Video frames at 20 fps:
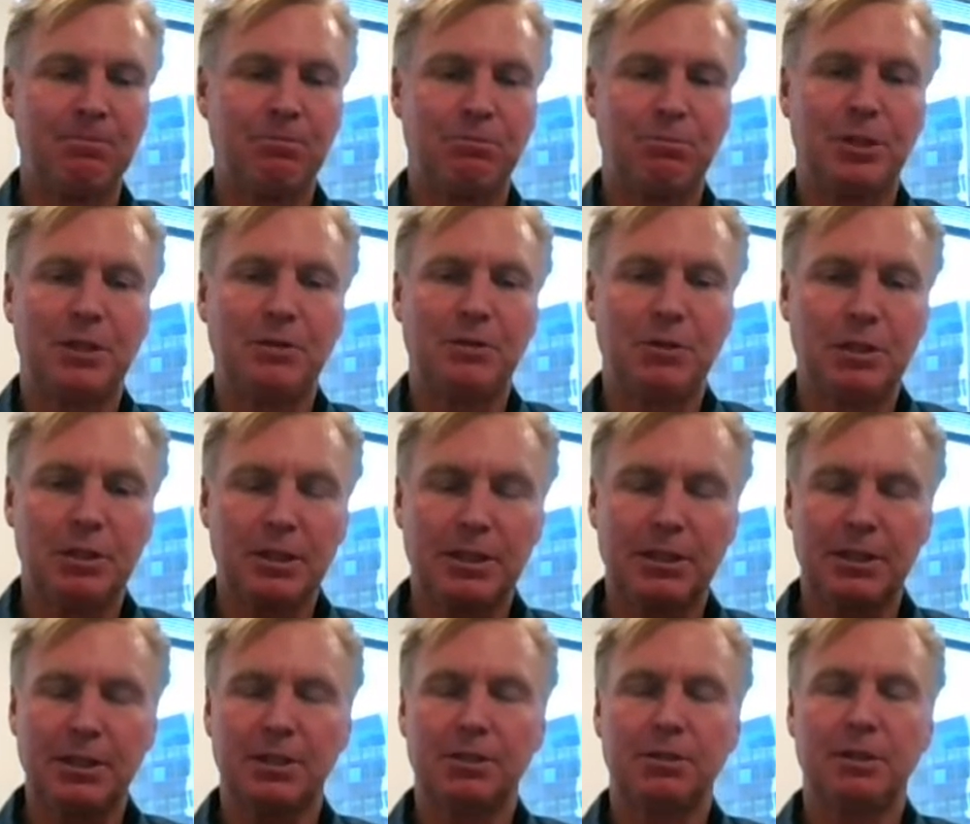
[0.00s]
But if you look at
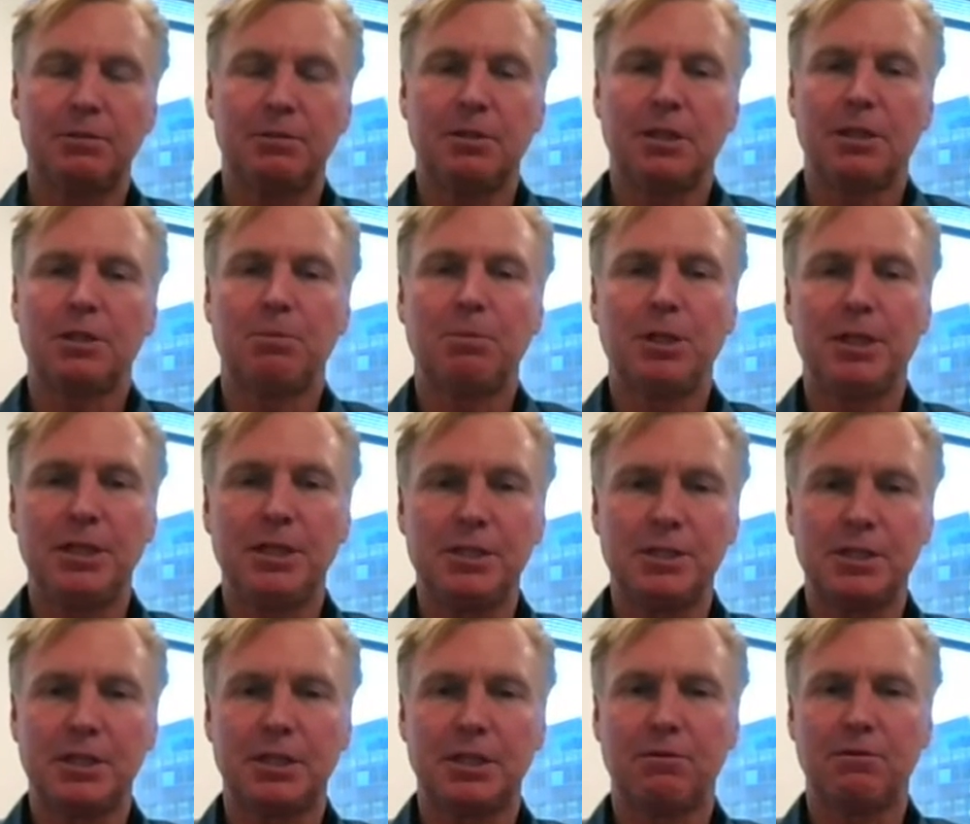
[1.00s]
the
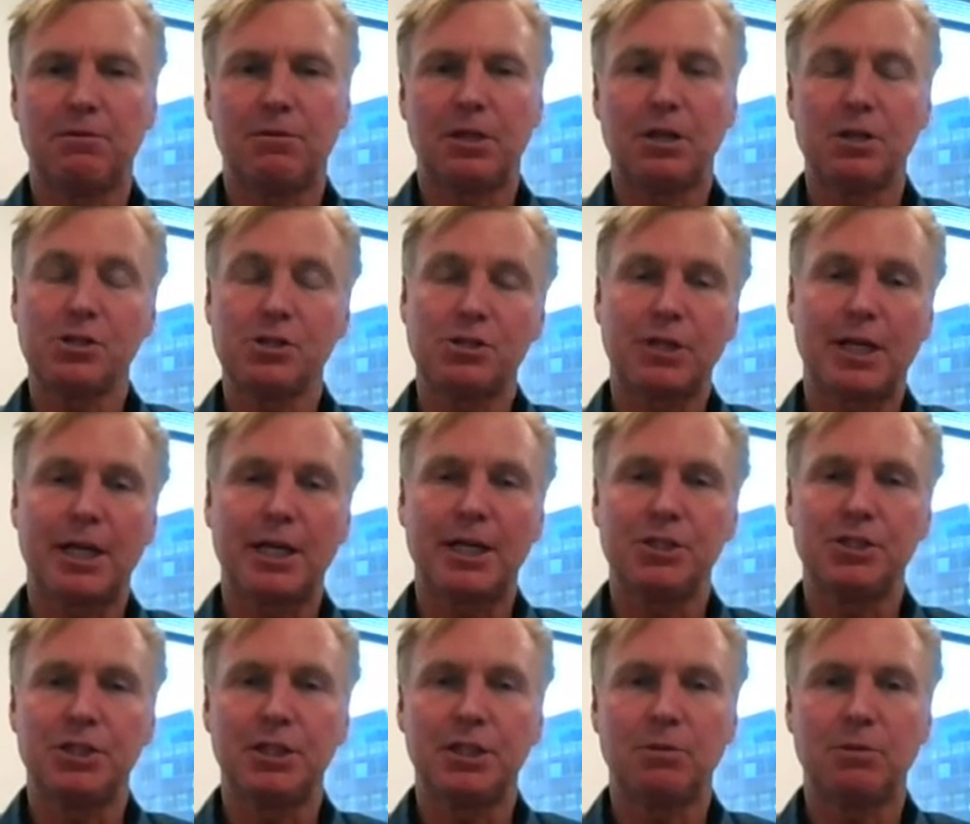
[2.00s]
underpinnings of our
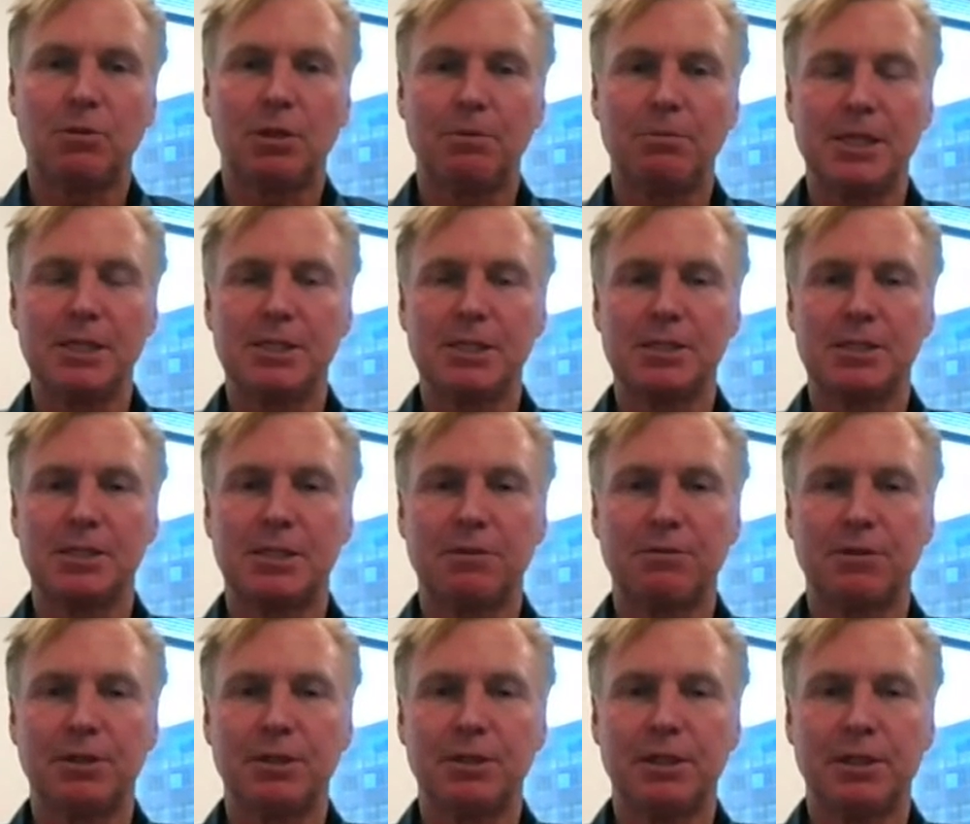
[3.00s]
strategy and what makes us
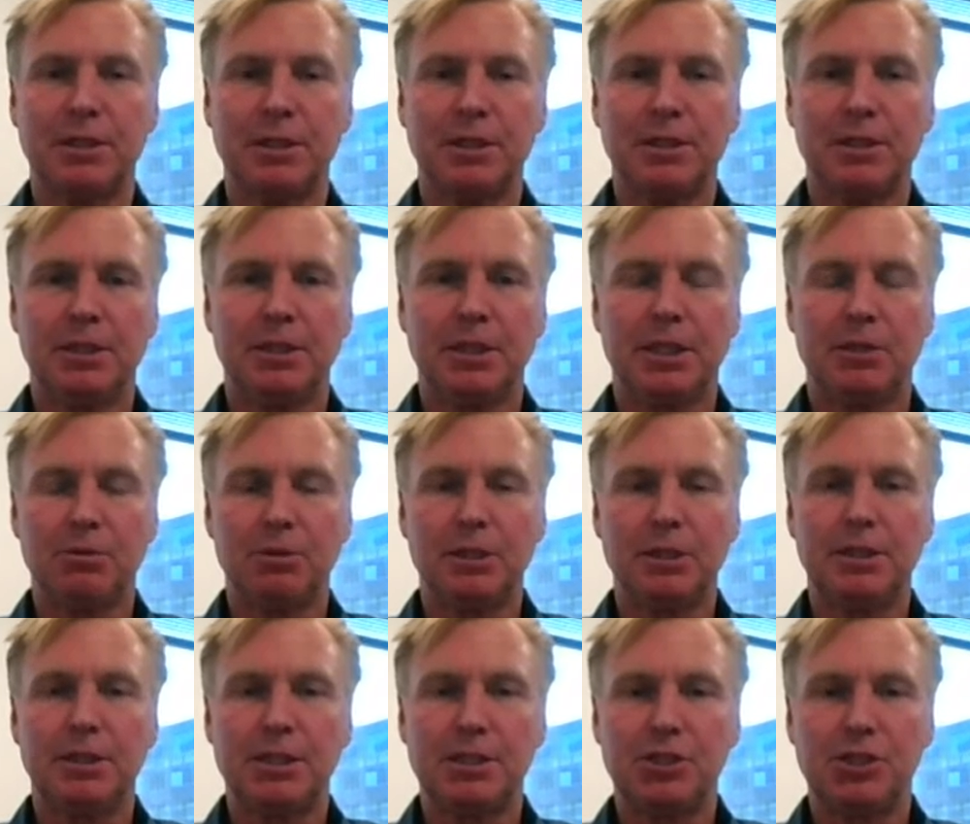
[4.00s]
different, it
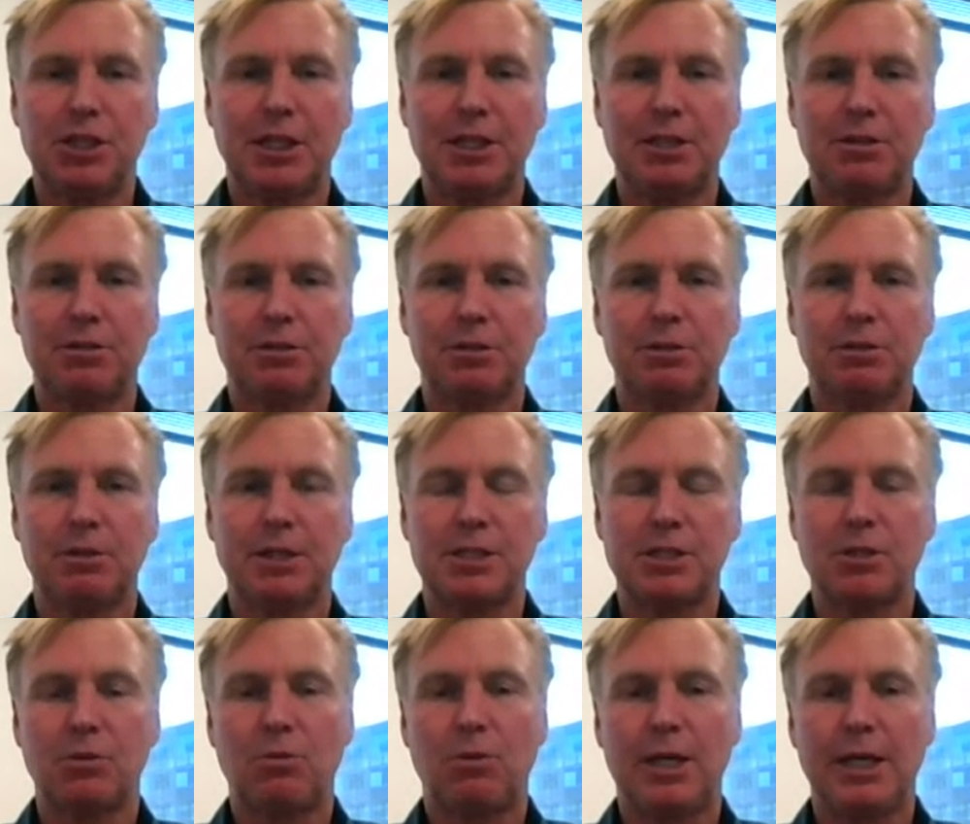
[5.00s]
really does shine through as
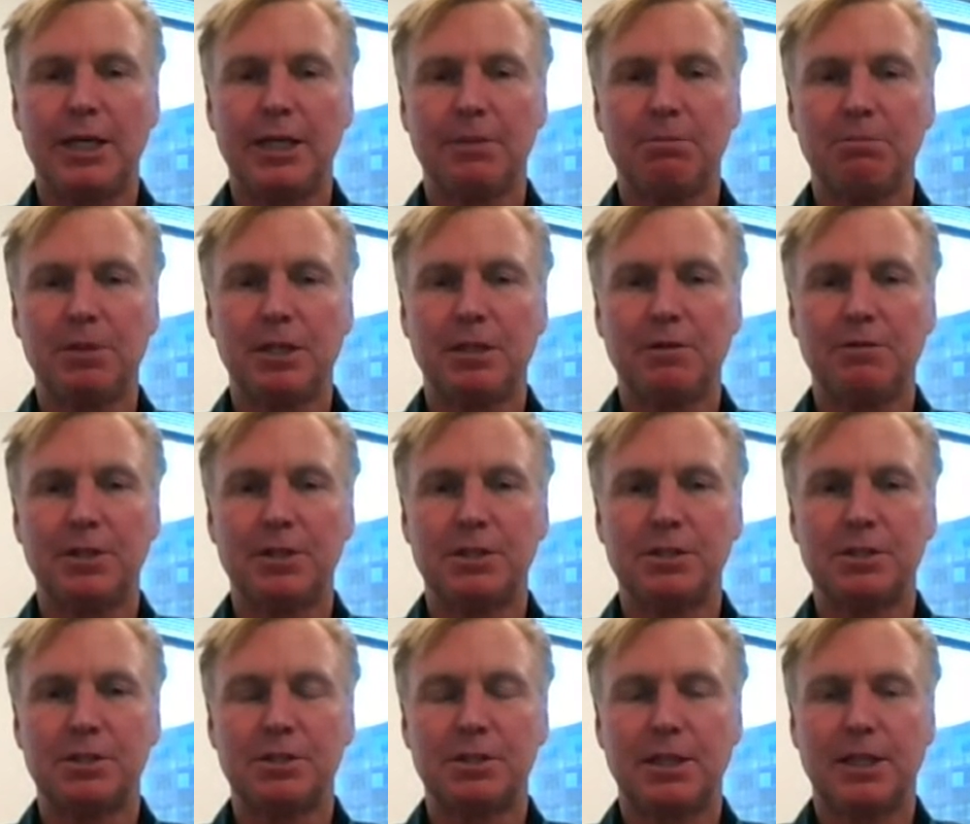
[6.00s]
to why it
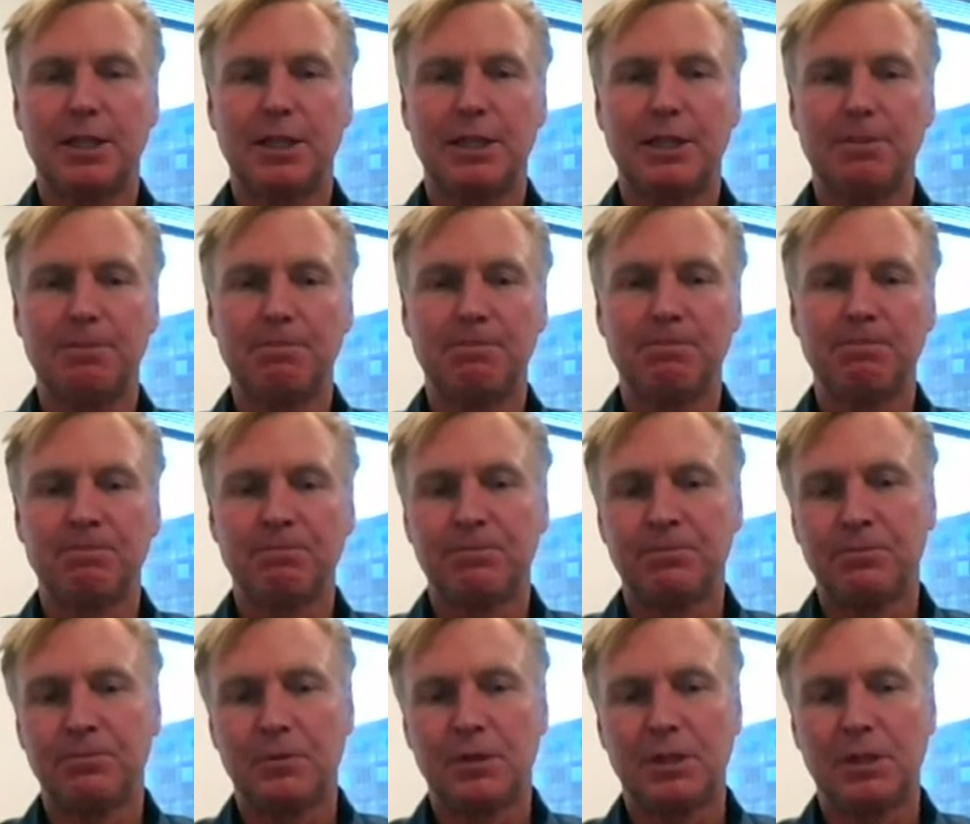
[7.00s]
benefits,
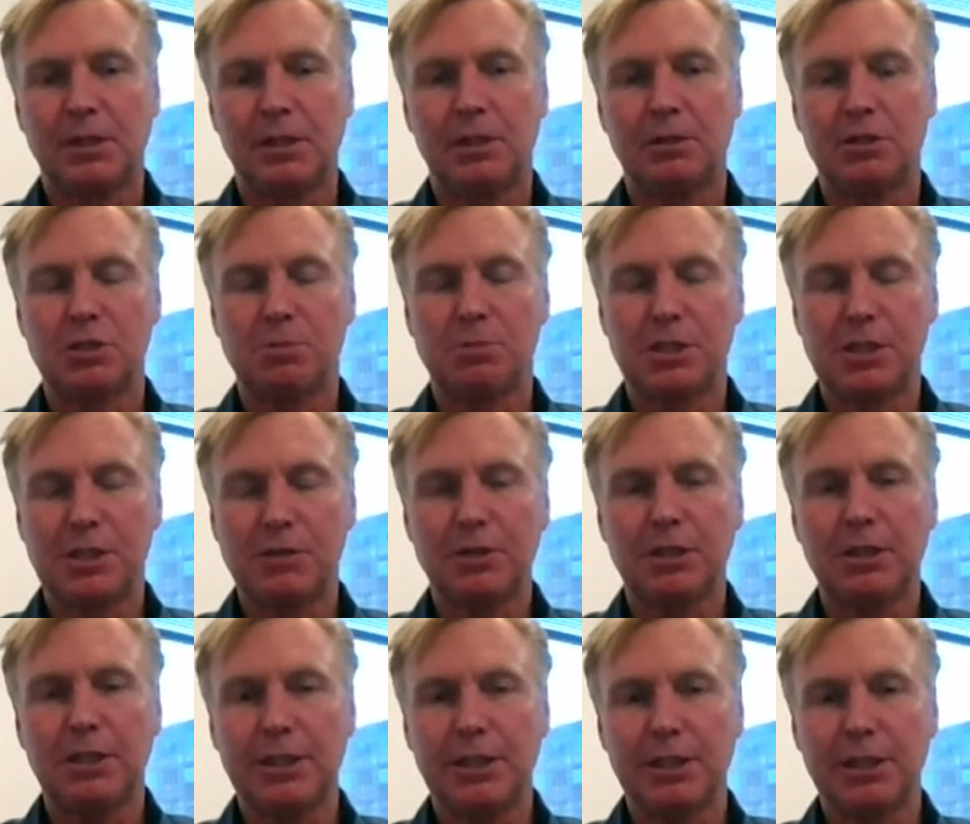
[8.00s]

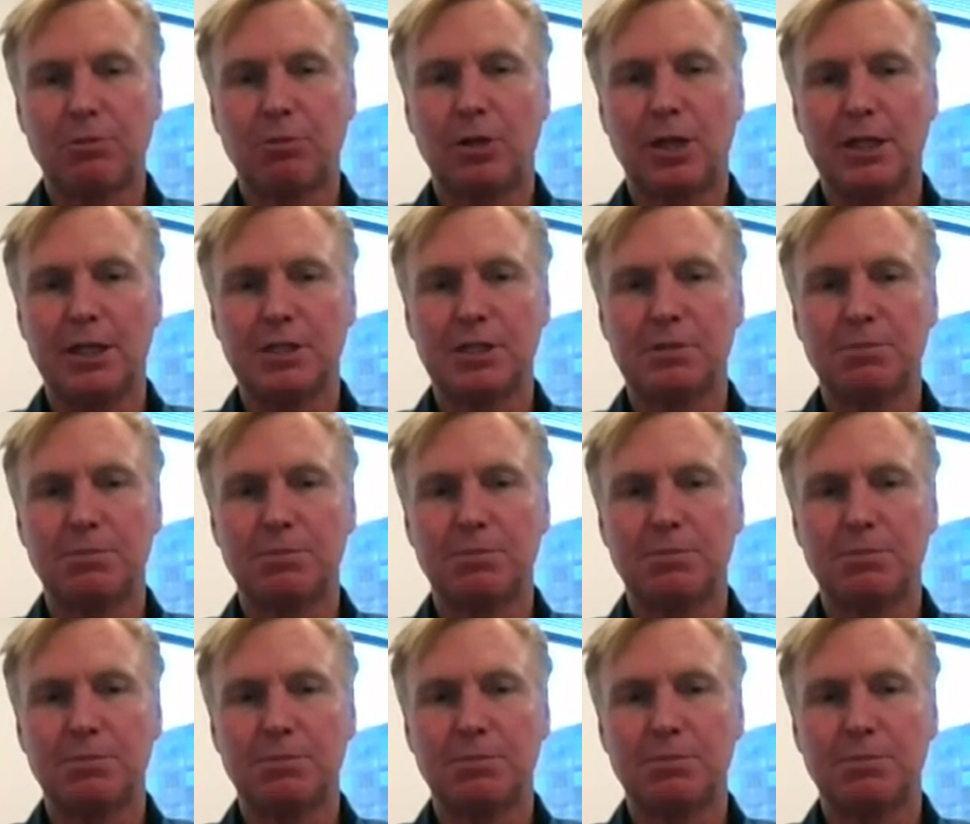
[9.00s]
specifically enterprises,